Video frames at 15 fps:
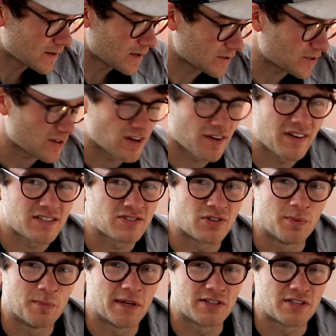I don't know if that's
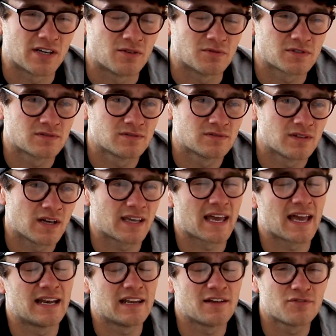too many gels.
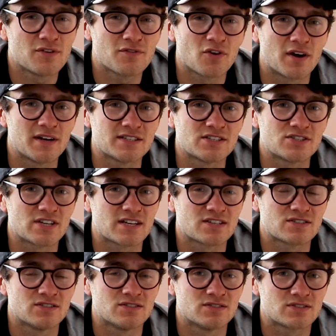Again, if you've got any
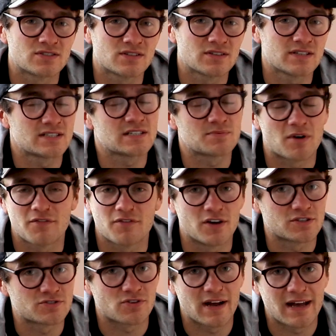suggestions, this is my
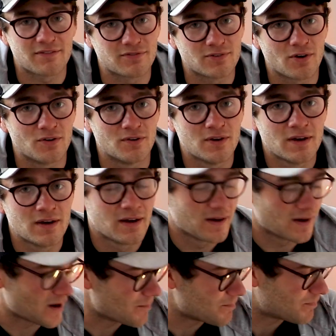first triathlon.
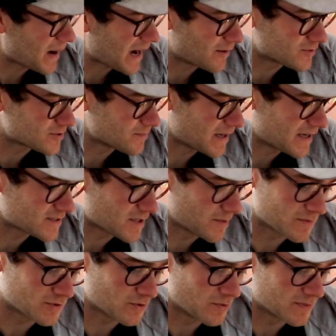I'm bound to make
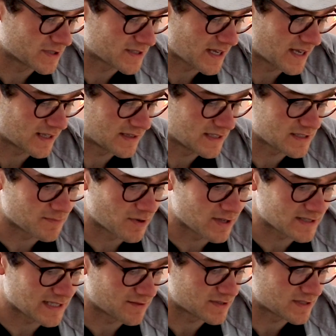some sort of mistake. This
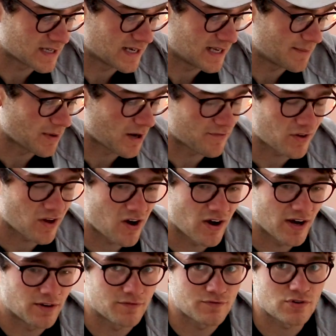might sound silly, but I've
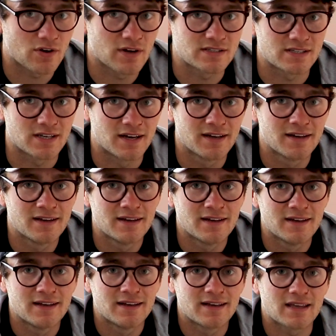kind of tried to
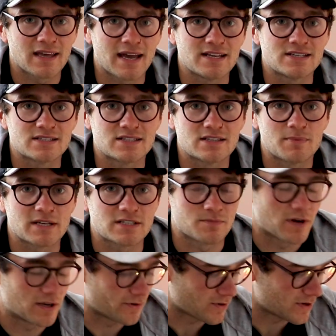gauge it to the best of
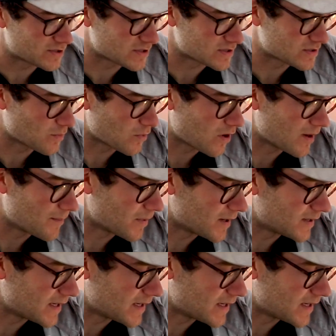my knowledge as to what I might